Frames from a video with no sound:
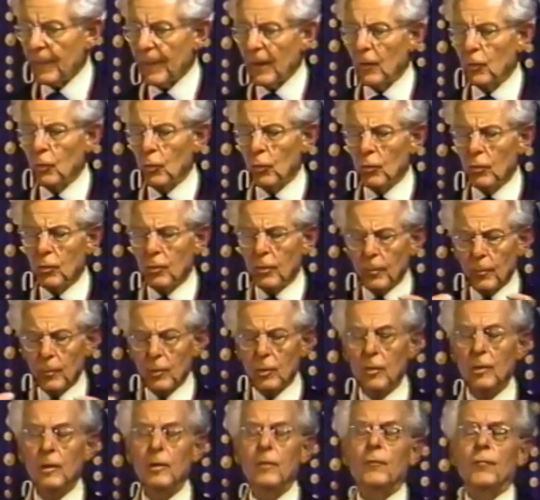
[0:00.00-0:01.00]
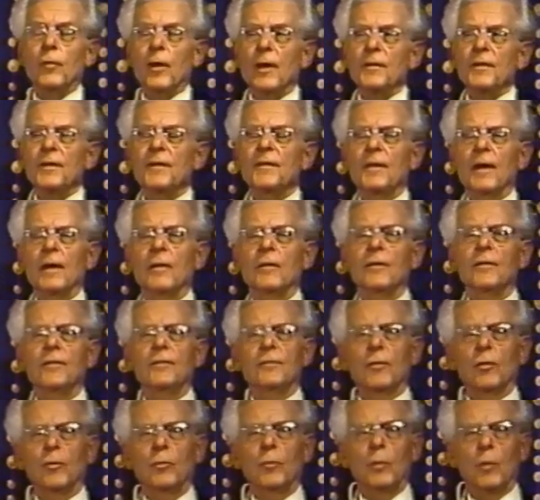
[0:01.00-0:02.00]
go to communion. Of course, it's
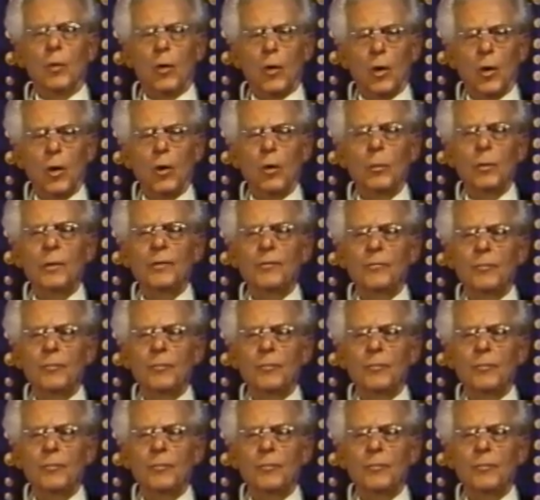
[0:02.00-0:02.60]
understood we always